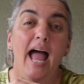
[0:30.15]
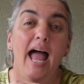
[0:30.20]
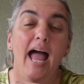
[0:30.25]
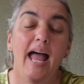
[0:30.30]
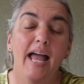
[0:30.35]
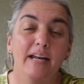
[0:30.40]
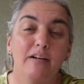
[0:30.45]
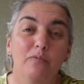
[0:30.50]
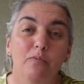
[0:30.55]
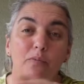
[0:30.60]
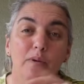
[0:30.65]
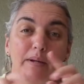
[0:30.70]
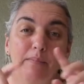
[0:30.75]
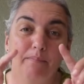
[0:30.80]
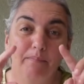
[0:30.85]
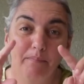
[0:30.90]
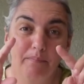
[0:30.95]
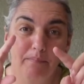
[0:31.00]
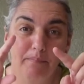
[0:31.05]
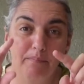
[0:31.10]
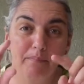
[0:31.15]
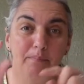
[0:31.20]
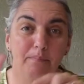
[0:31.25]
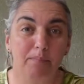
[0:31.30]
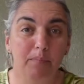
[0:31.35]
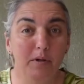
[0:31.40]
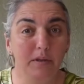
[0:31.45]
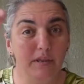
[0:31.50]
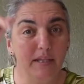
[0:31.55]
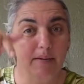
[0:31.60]
and we
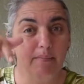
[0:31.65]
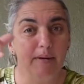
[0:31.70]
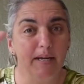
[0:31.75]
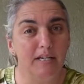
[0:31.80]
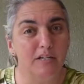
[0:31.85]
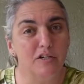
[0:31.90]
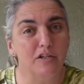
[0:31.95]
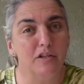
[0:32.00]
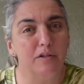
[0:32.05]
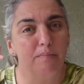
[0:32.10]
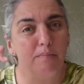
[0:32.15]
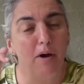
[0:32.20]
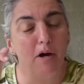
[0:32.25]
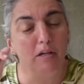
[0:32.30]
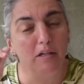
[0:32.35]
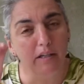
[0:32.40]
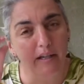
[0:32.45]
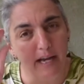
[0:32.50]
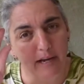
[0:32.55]
put them into the bottle